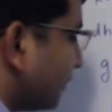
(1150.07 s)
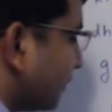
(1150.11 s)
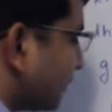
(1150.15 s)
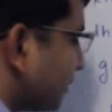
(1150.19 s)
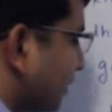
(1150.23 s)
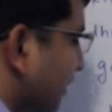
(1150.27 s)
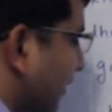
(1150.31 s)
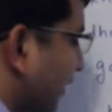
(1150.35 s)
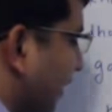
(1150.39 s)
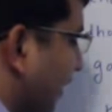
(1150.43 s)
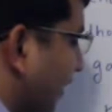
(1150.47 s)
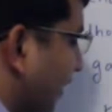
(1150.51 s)
this
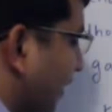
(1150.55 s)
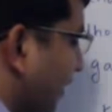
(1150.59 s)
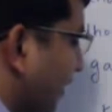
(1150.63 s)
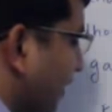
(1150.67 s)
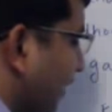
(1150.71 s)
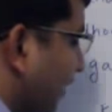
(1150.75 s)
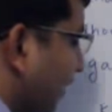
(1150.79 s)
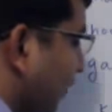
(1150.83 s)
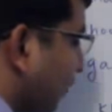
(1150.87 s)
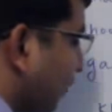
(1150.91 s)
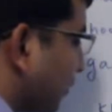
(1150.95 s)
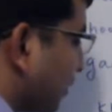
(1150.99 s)
ga
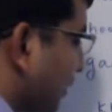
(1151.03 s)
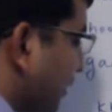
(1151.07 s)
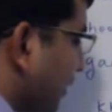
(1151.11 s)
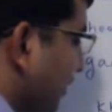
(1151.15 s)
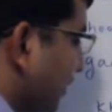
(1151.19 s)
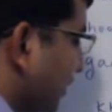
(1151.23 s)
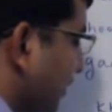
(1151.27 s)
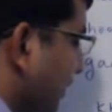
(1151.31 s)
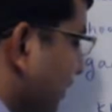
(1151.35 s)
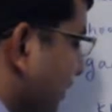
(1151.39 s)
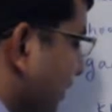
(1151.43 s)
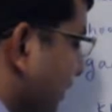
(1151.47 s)
or
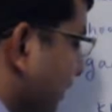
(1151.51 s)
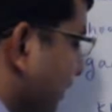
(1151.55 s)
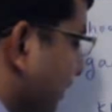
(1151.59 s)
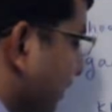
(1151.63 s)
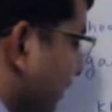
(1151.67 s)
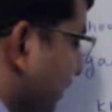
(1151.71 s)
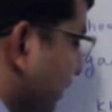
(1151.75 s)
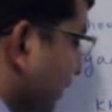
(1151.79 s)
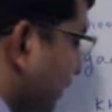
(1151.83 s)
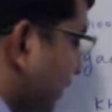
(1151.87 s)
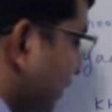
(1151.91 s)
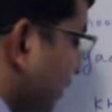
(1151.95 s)
gi,
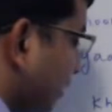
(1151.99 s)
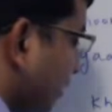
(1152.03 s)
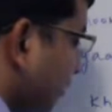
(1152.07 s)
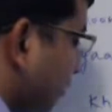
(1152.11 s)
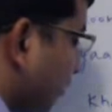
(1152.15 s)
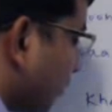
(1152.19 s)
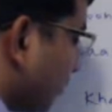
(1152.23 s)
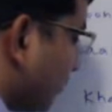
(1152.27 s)
you'll